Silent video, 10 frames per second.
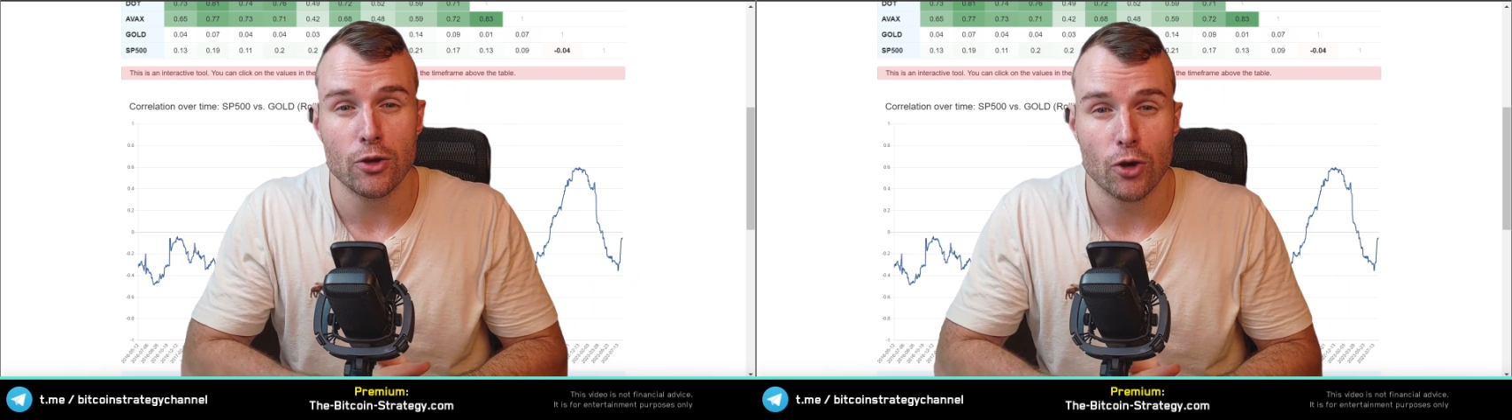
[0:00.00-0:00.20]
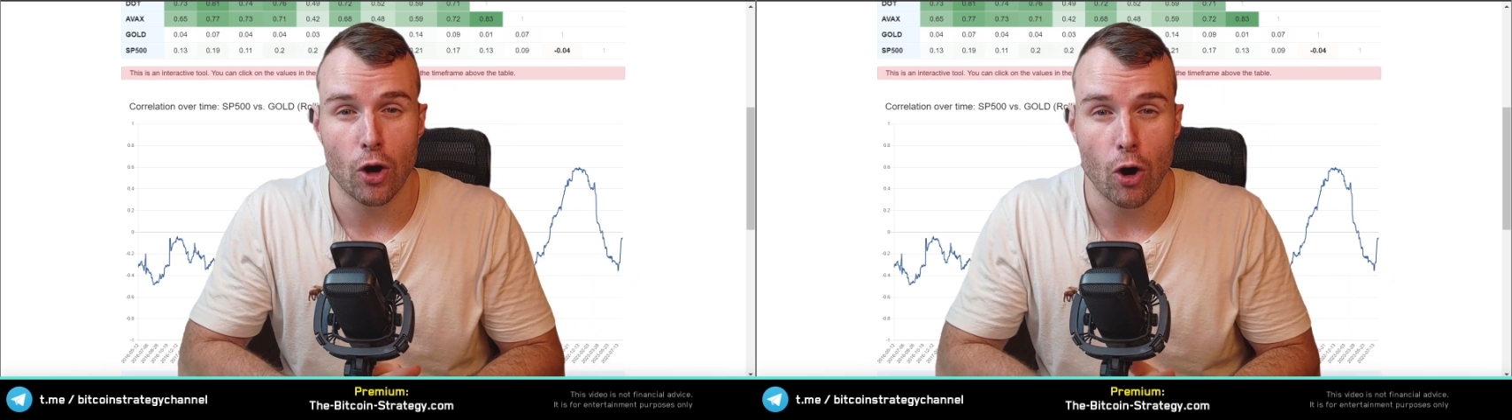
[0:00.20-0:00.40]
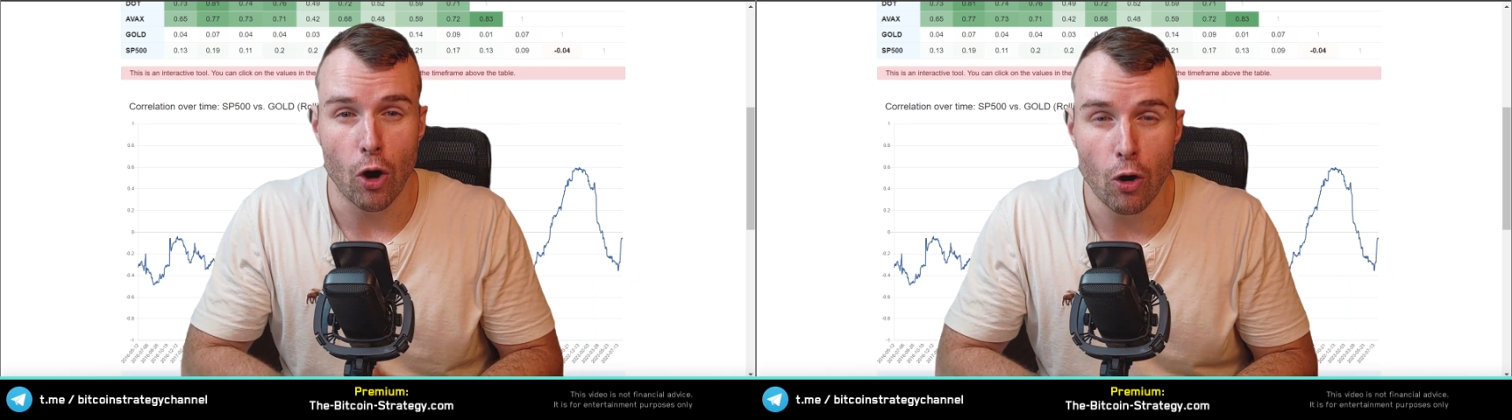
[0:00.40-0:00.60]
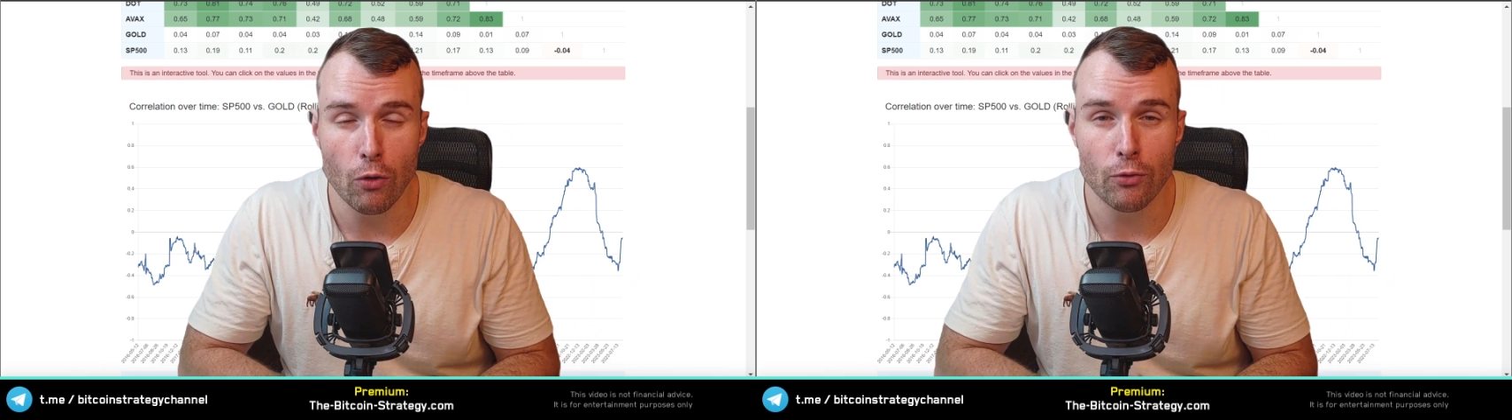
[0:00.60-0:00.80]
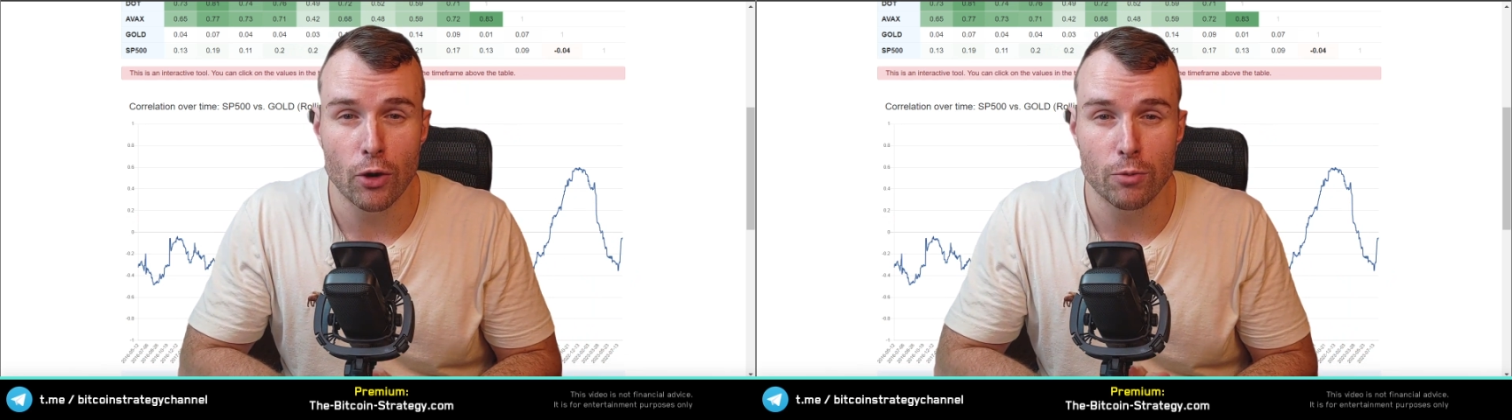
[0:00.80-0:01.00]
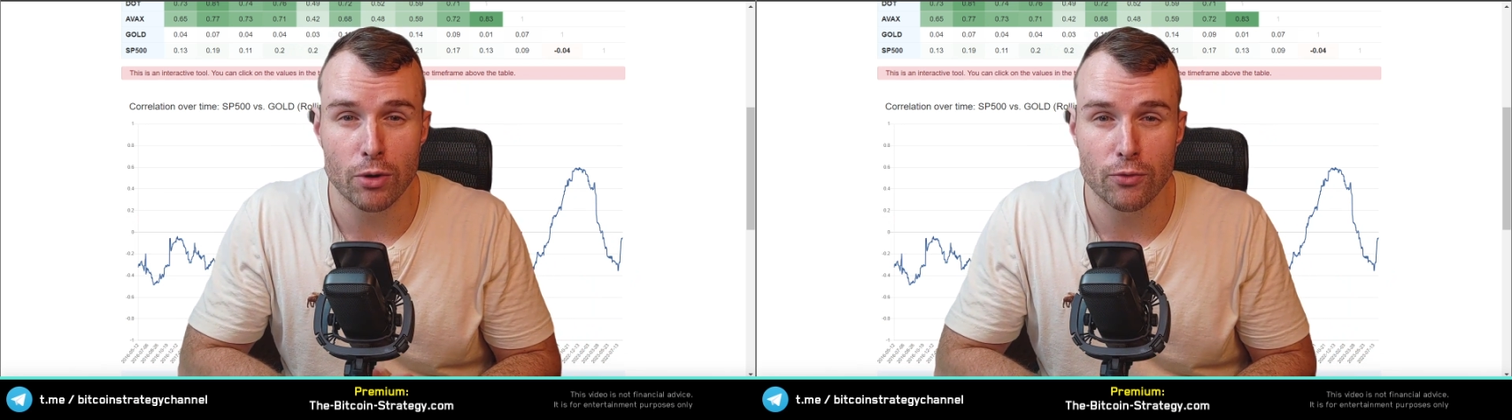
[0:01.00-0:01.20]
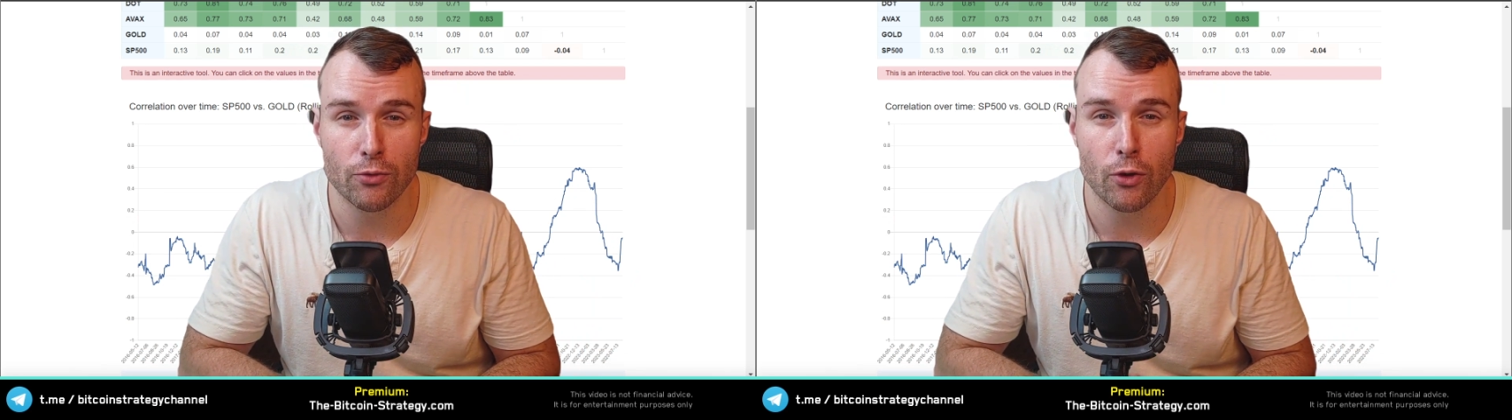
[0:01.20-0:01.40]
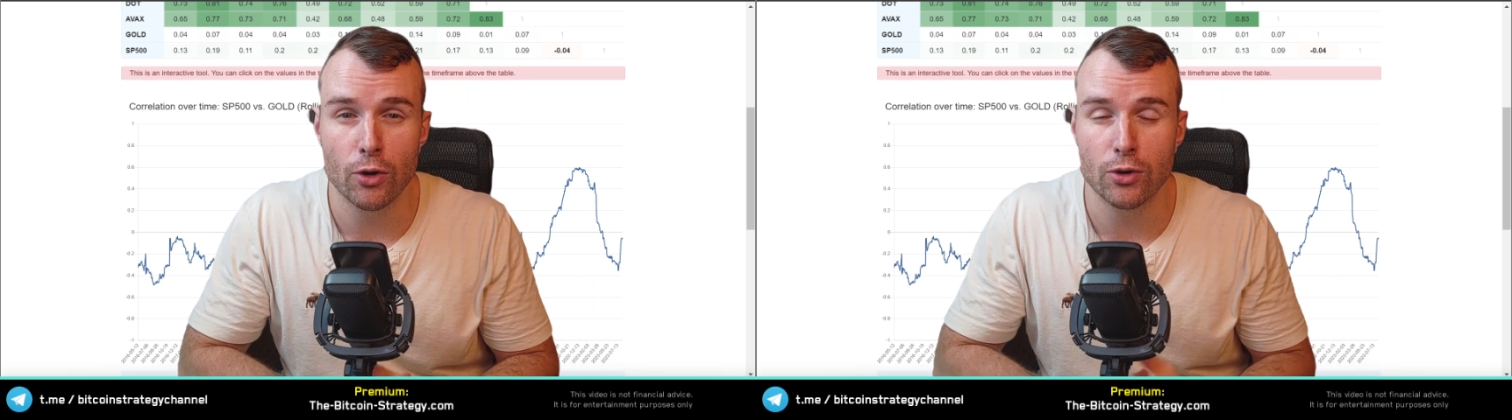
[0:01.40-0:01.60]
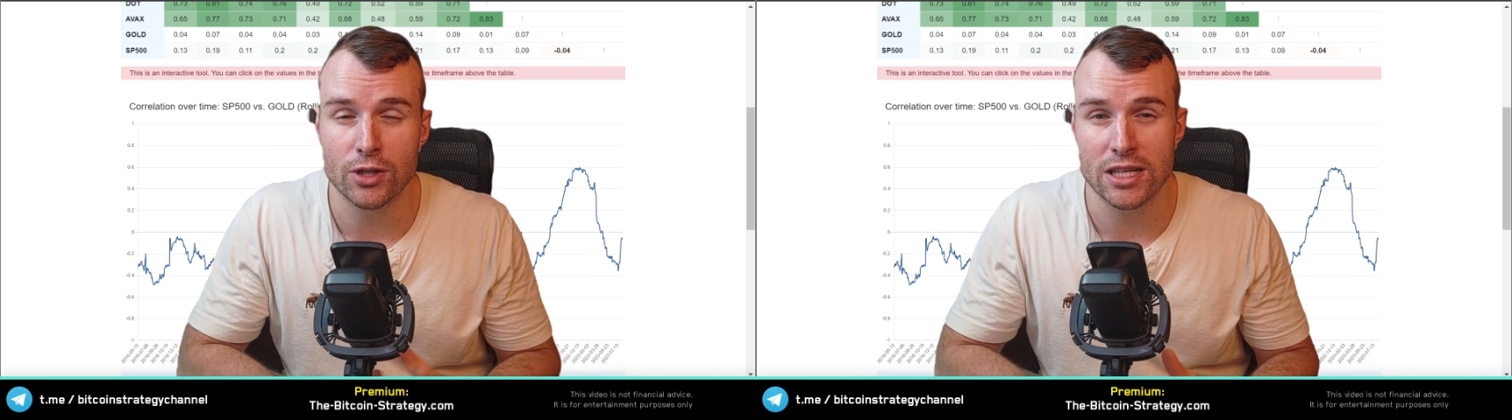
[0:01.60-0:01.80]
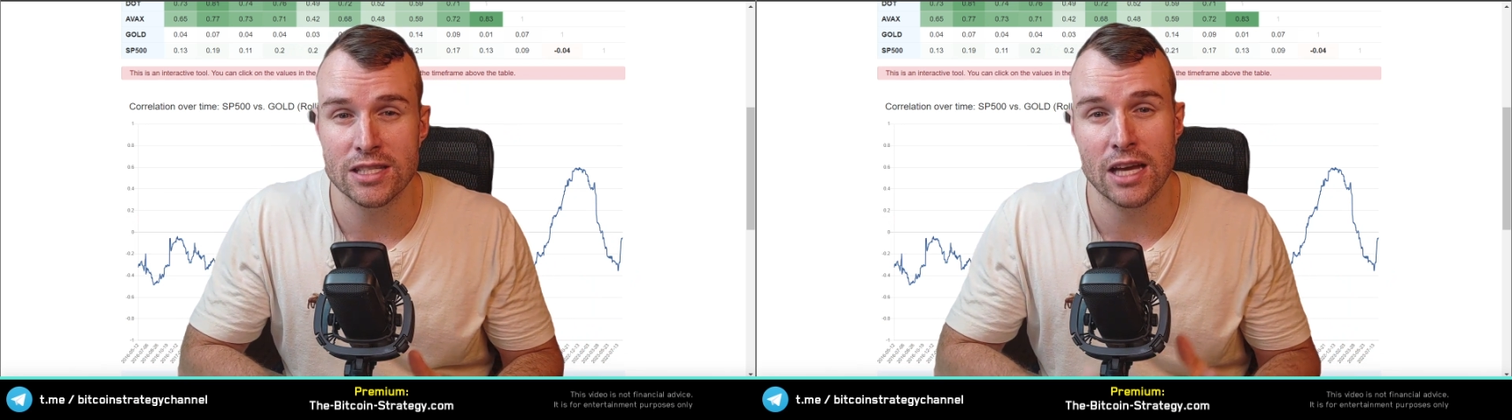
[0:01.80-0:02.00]
Your overall portfolio
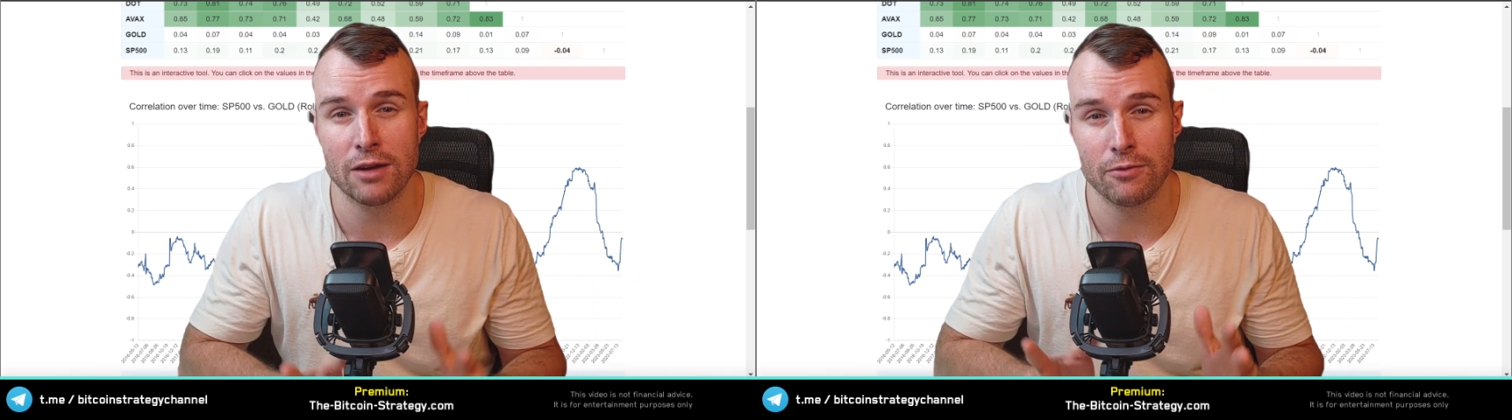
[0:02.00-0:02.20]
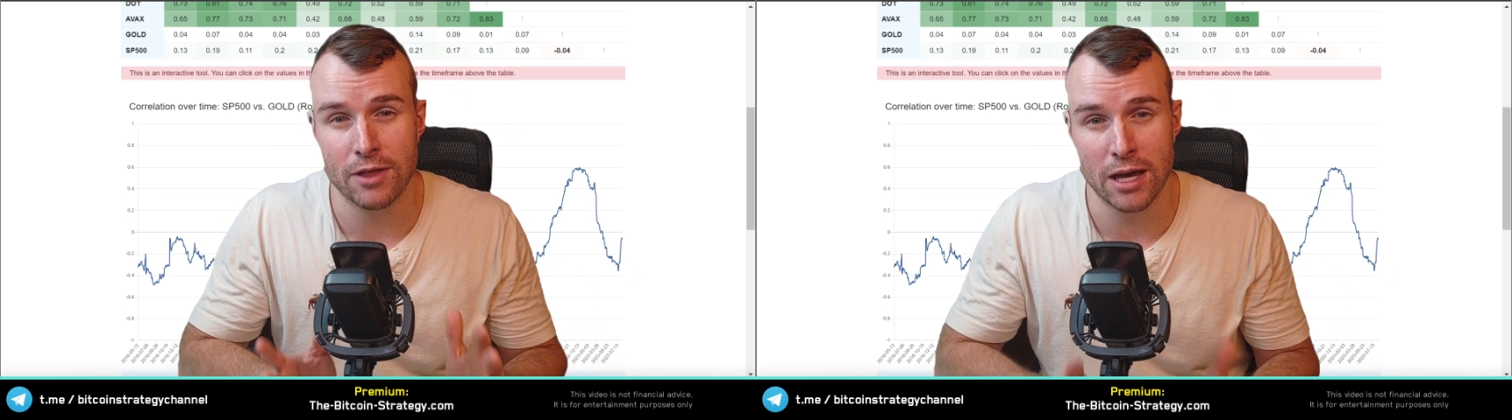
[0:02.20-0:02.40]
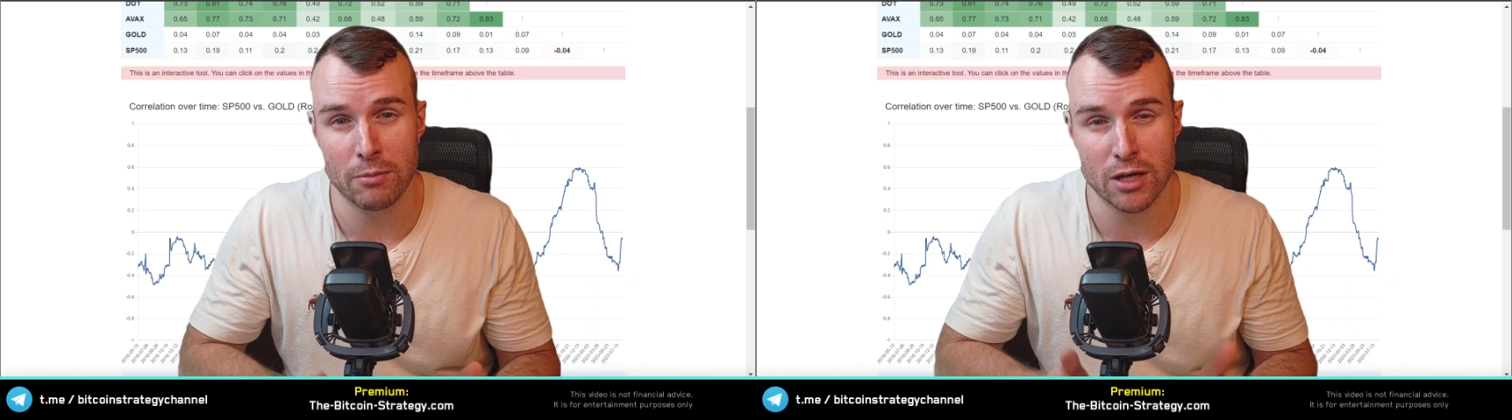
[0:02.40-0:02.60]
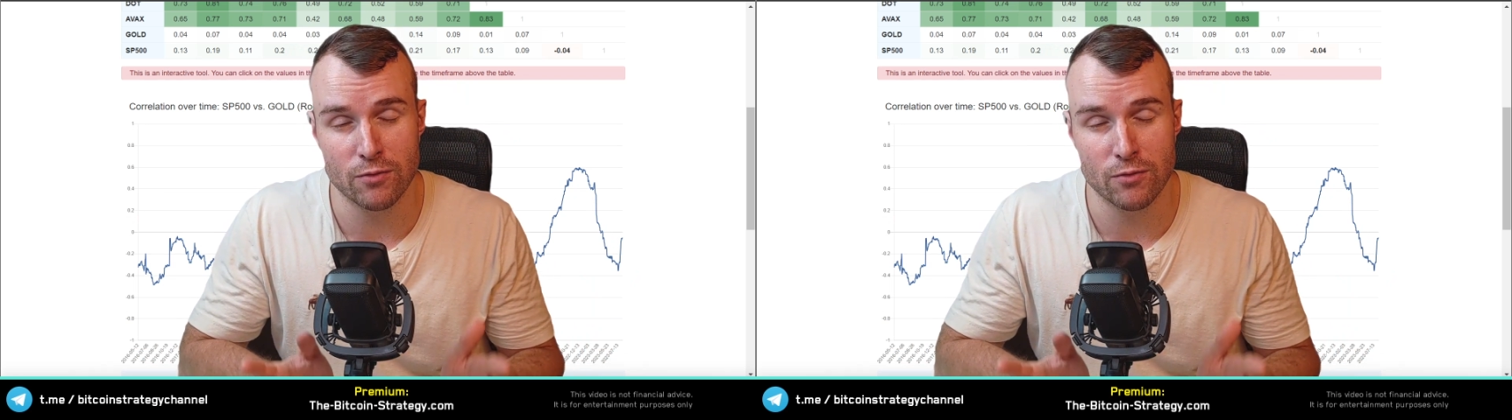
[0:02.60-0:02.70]
doesn't have that much